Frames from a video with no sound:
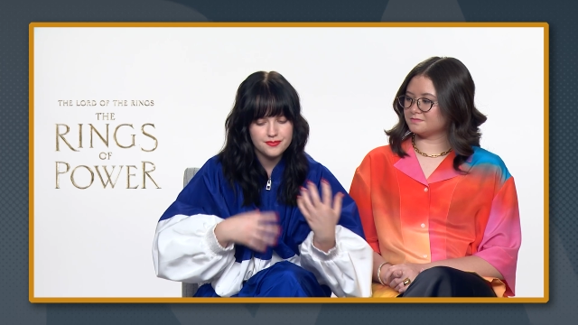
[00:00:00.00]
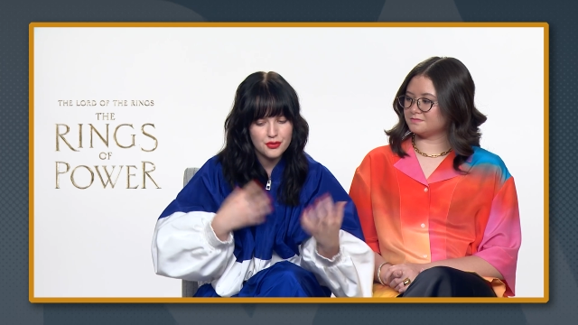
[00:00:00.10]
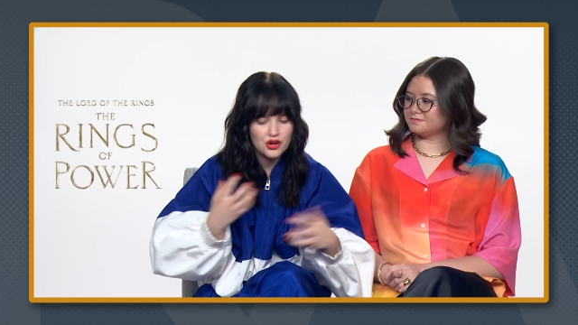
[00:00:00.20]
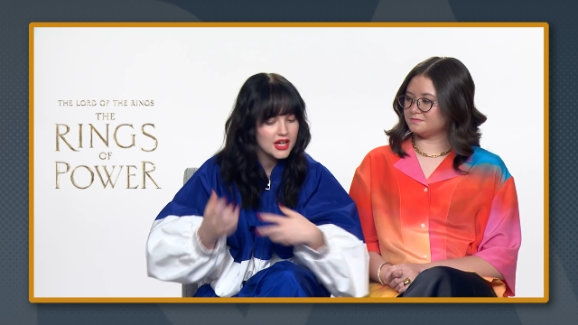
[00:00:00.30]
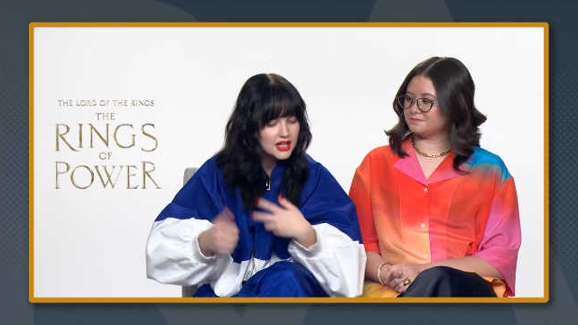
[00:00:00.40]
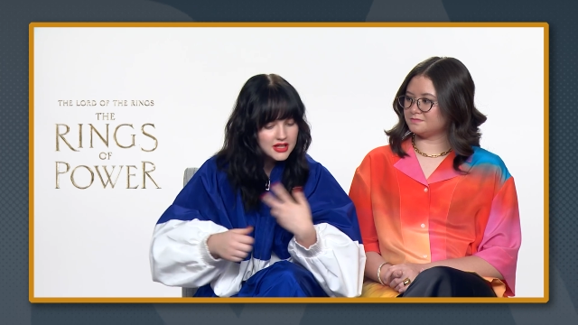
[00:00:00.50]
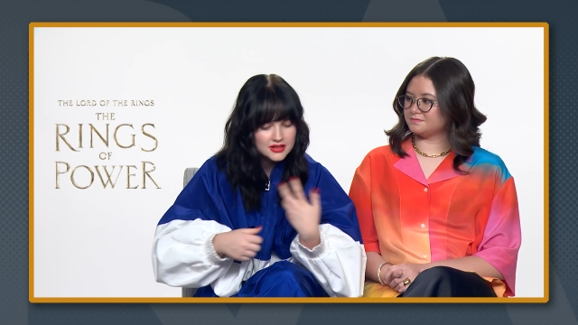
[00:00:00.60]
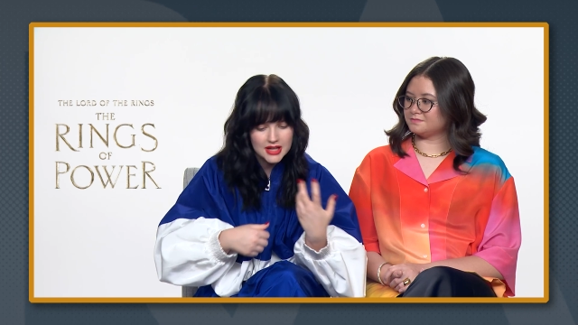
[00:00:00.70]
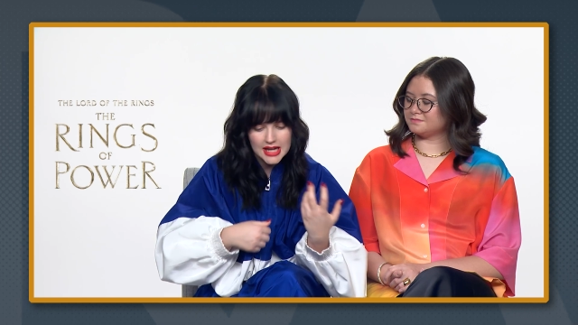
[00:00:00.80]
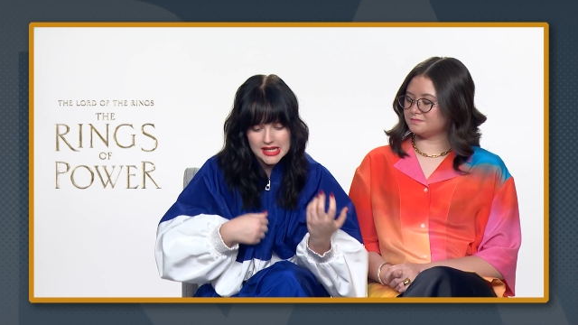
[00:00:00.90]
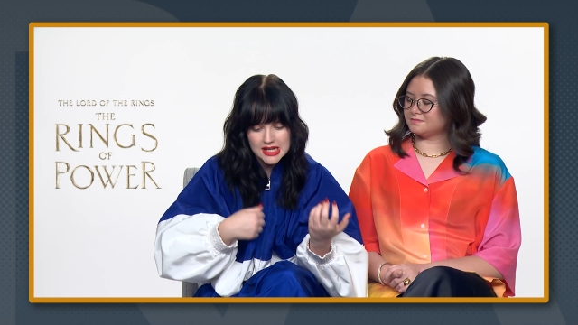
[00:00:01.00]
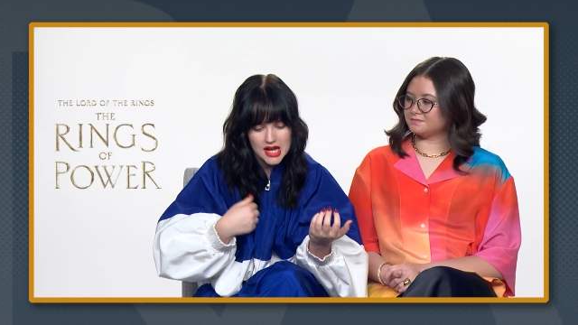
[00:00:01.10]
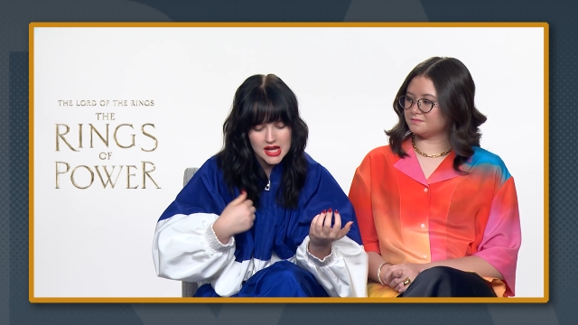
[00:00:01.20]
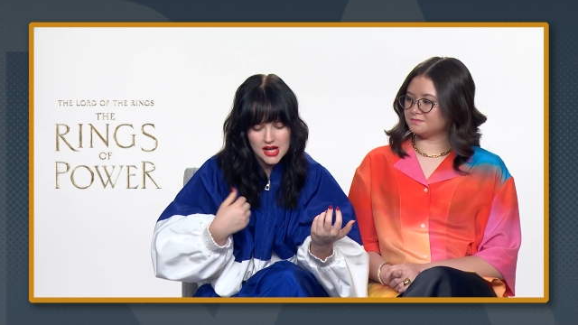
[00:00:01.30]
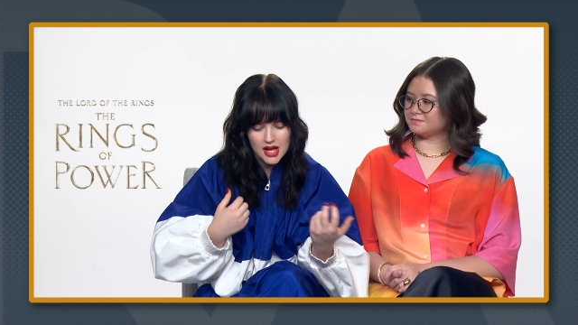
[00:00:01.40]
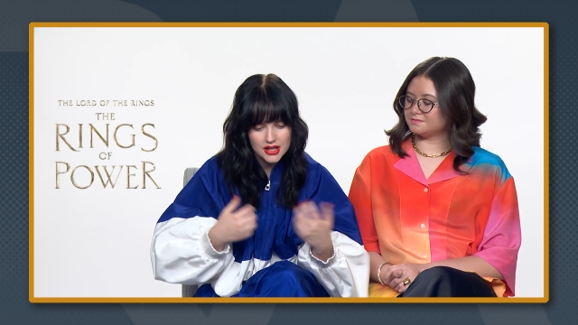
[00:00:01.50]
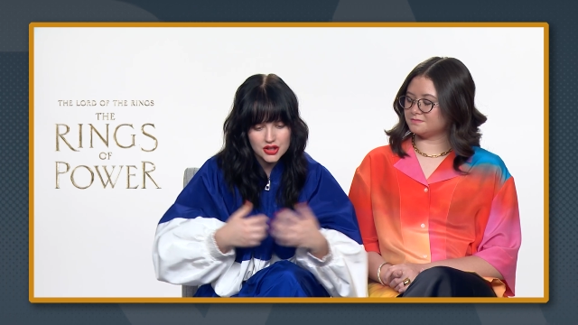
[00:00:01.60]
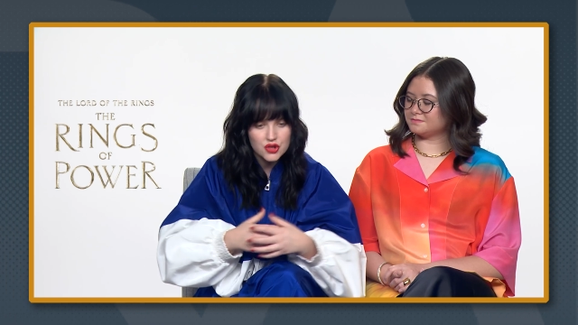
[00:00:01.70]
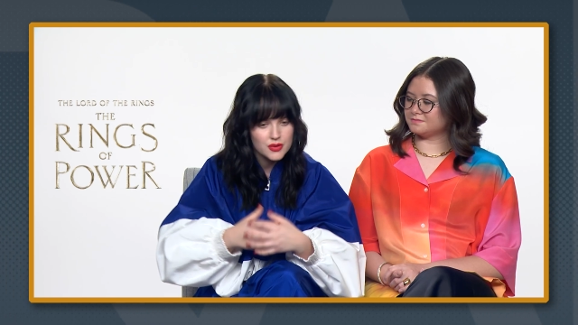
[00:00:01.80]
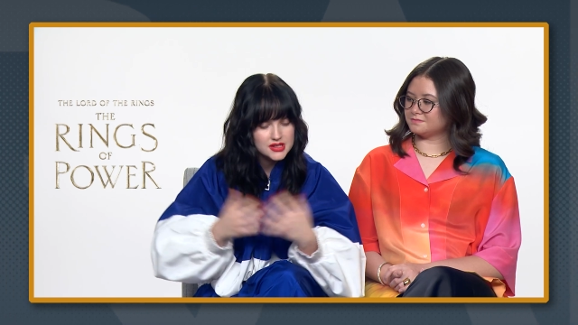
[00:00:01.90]
Speaker 1: bring an, a, a
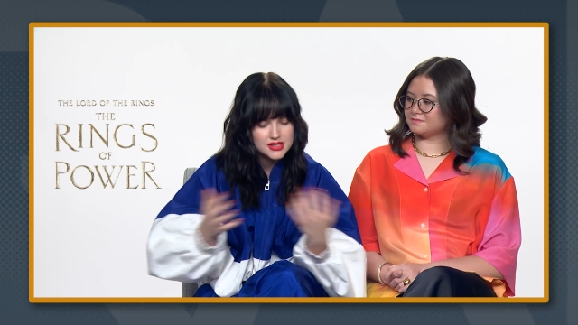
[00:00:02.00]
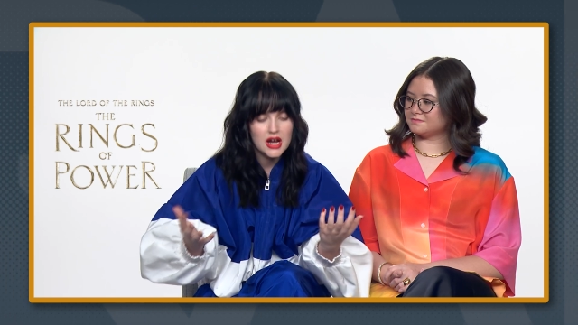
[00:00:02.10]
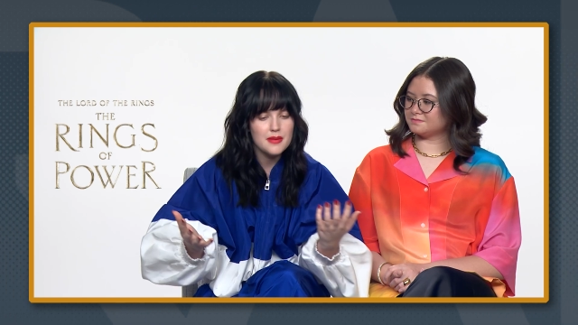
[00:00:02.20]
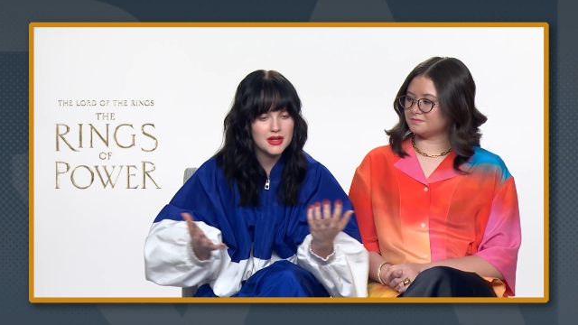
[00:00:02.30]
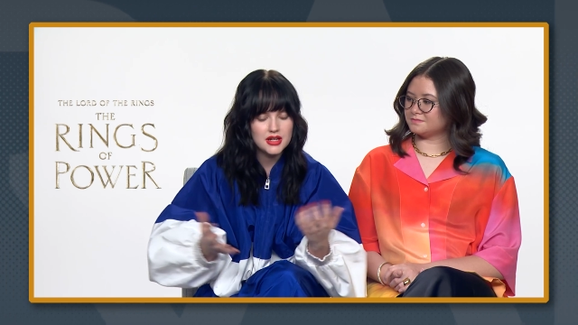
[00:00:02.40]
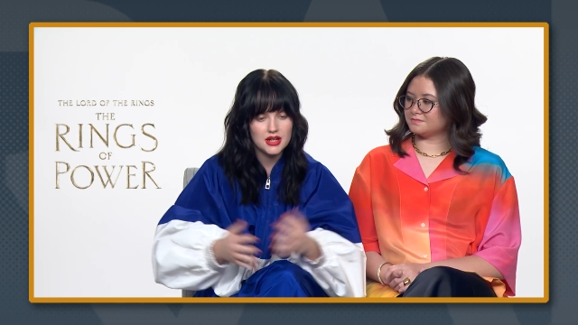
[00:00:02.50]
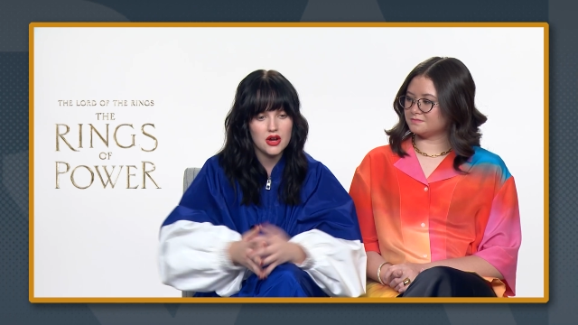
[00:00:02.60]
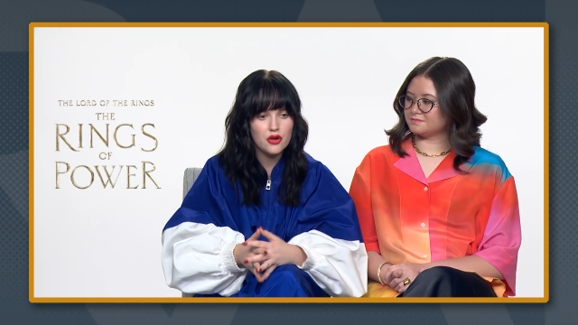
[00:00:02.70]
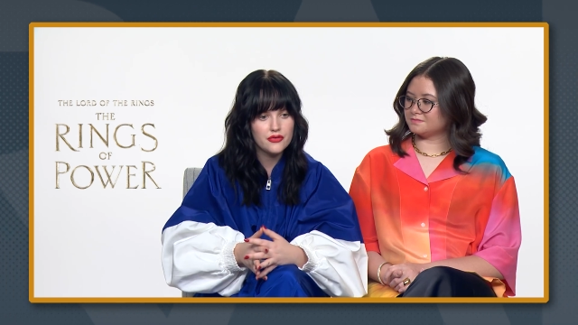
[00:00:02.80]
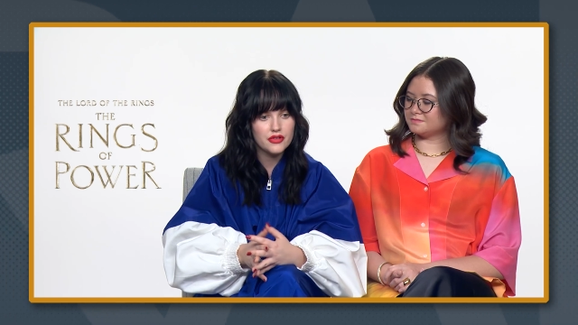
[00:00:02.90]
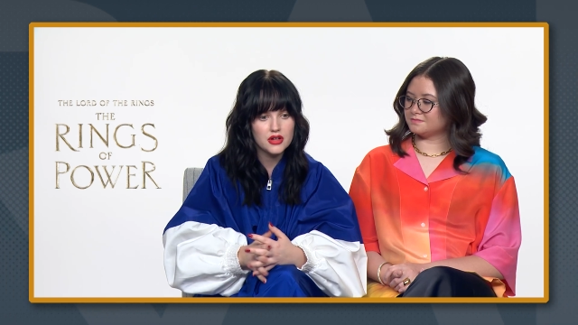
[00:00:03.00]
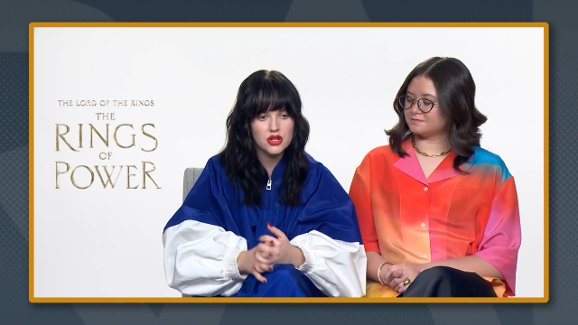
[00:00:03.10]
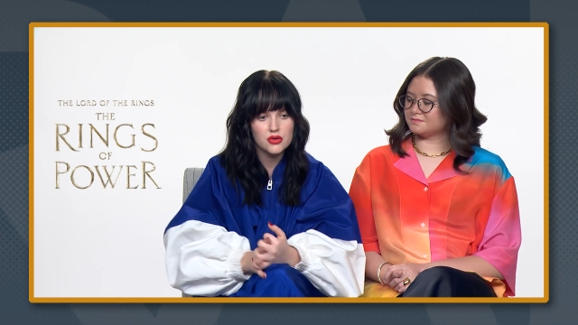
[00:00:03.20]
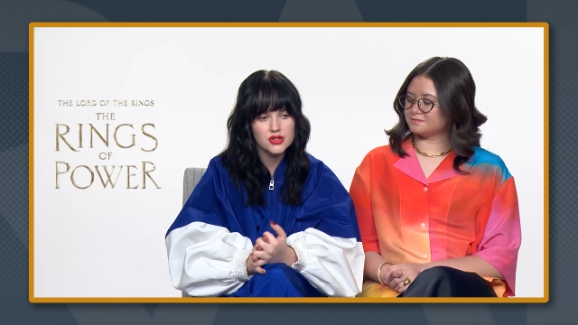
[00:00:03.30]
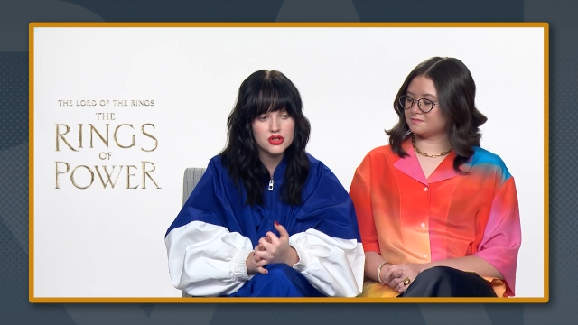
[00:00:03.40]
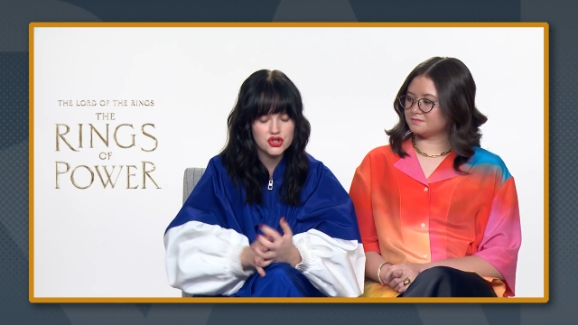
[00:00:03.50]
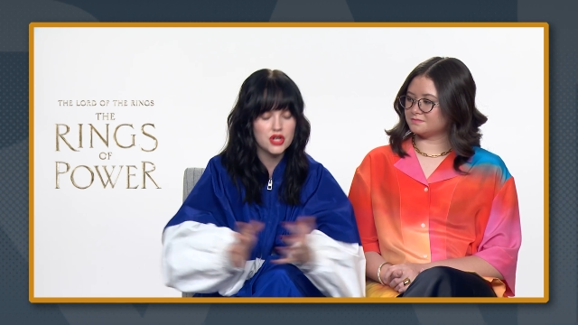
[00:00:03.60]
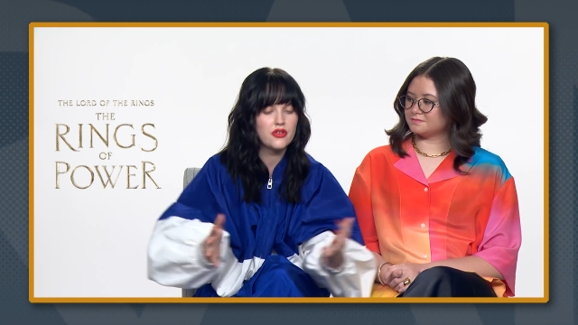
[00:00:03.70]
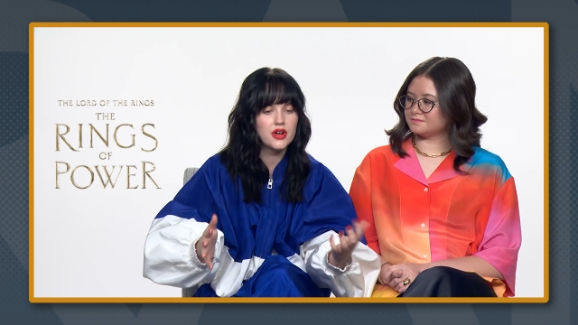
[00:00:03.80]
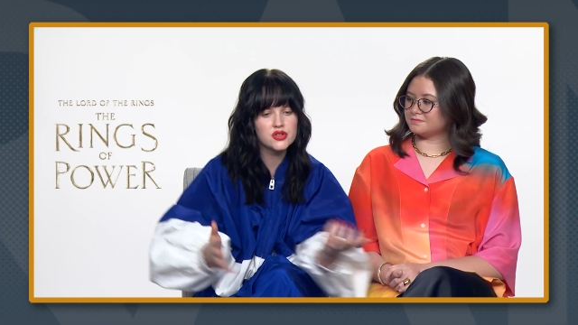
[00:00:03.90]
new excitement, and a hopefully a new
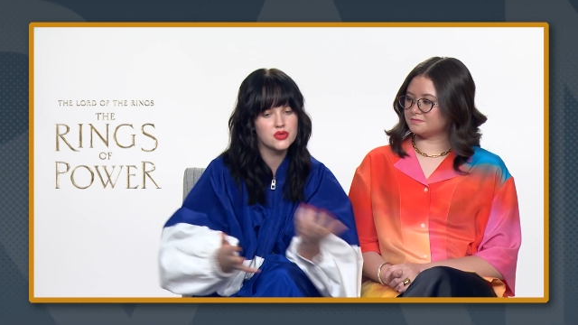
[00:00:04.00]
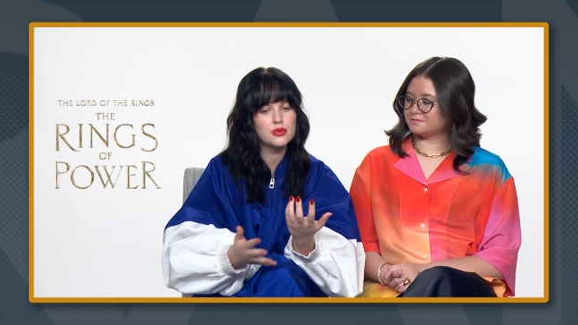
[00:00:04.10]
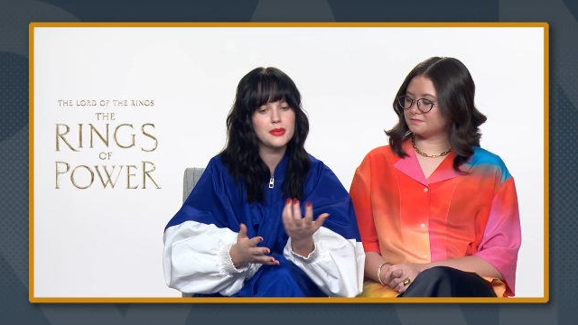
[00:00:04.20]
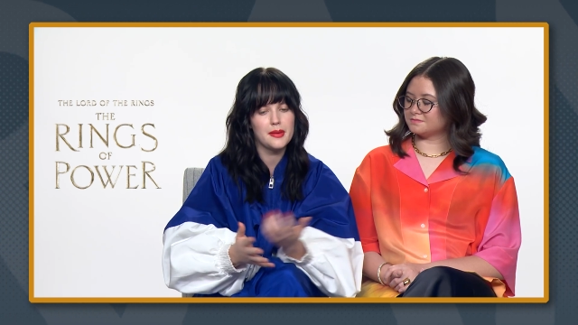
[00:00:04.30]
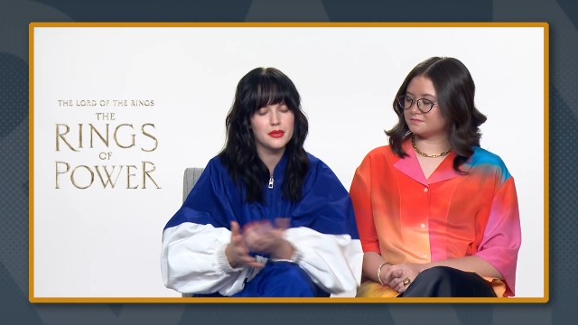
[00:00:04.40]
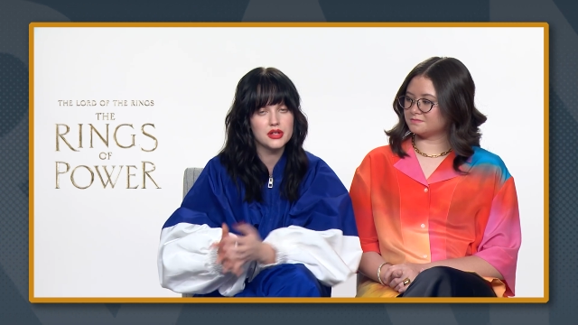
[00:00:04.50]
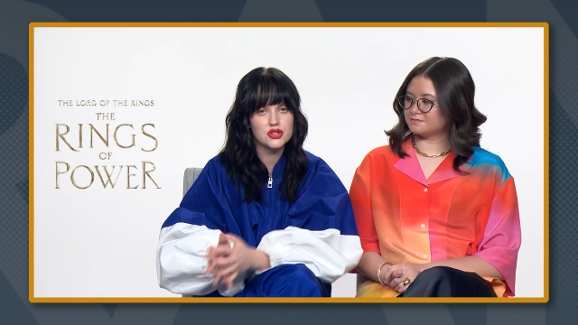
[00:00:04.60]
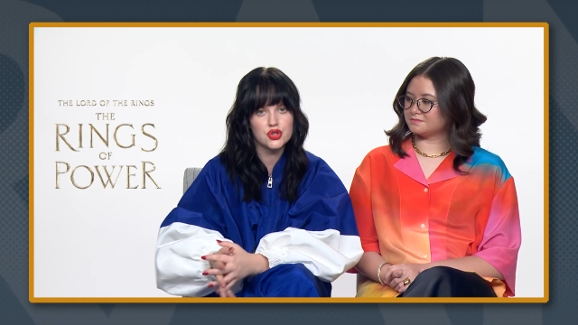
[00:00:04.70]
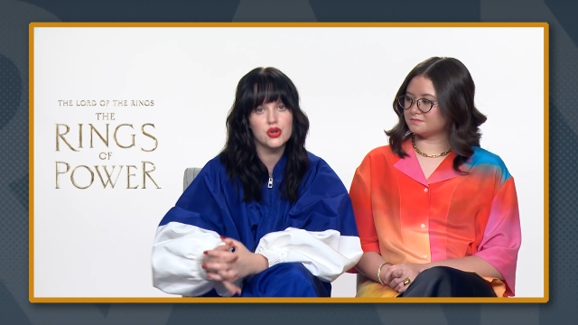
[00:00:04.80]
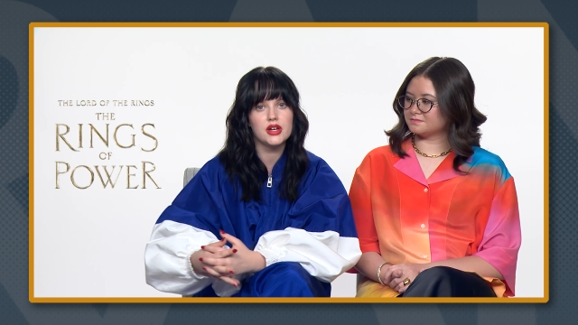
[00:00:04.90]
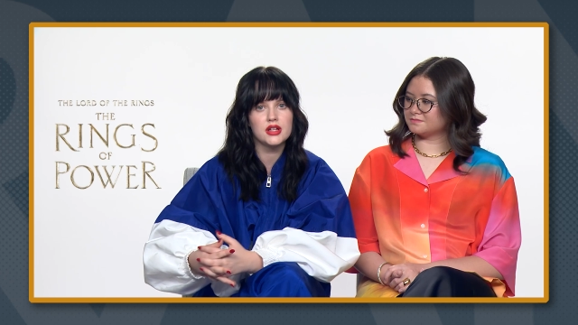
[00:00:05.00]
generation will be able to enjoy it